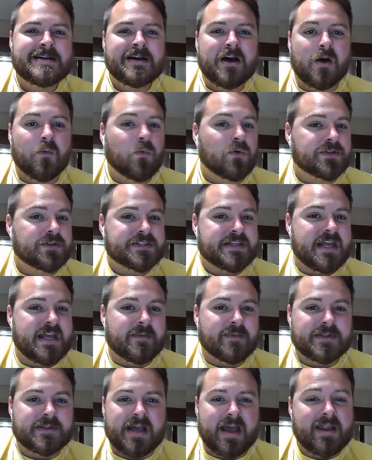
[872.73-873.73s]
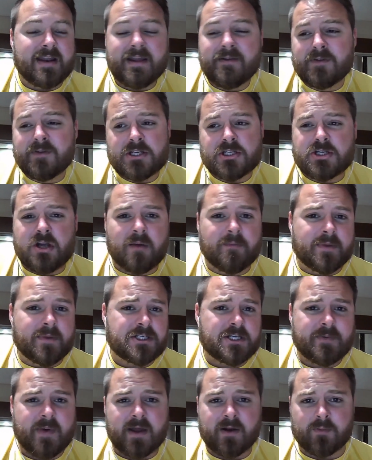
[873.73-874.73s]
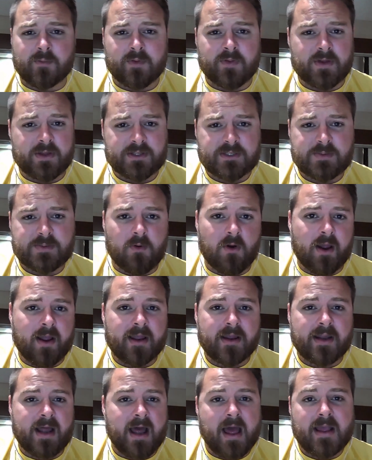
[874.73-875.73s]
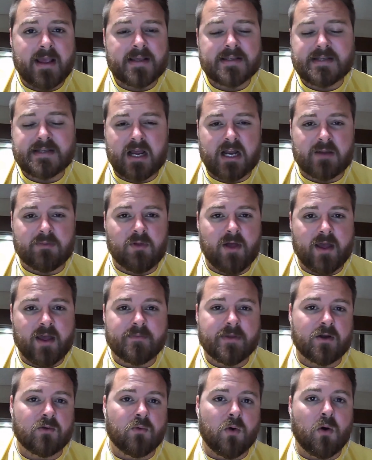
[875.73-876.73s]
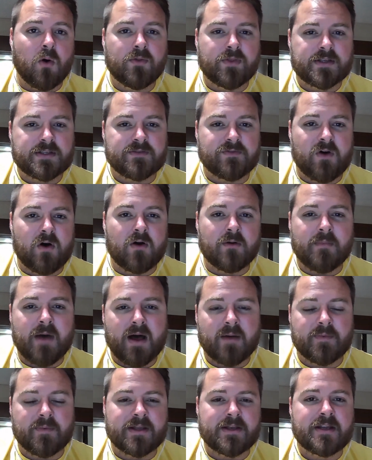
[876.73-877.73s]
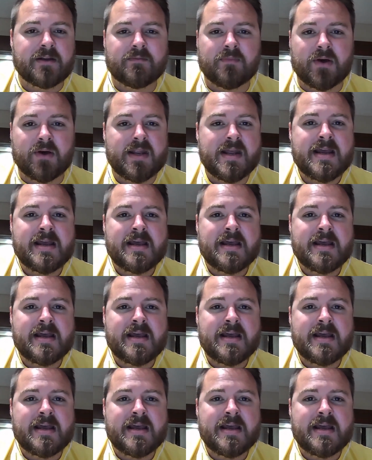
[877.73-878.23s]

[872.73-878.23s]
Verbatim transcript: Uh, we'll see. But and even DeSean Bishop had a really good spring, and uh, he's not going to play a big role this fall, in my opinion. But